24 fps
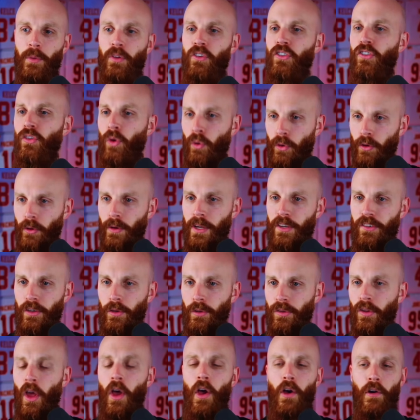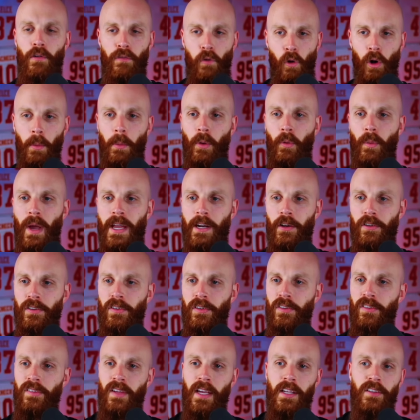with shoulder issues, former Raiders
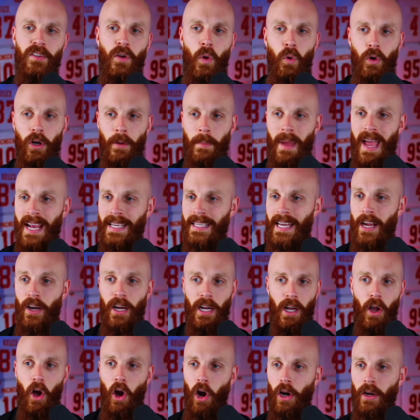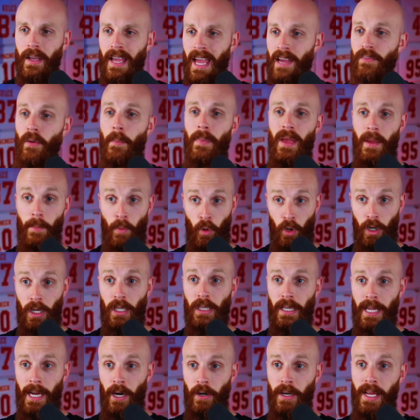and Saints quarterback Derek Carr gave a bit more
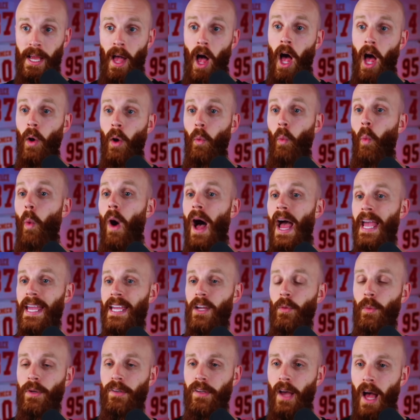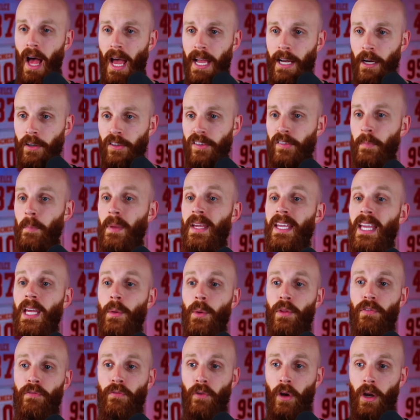clarity on why he retired,
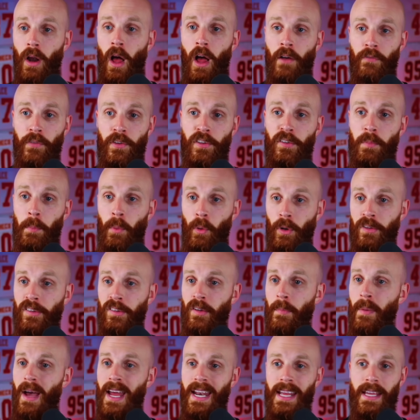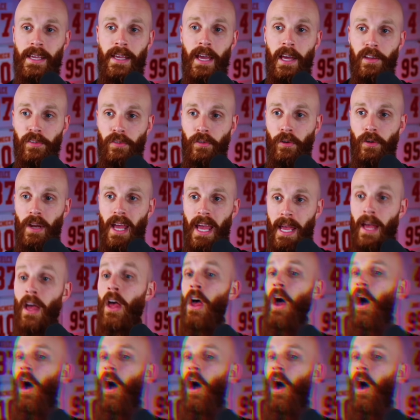speaking with Front Office Sports about it yesterday.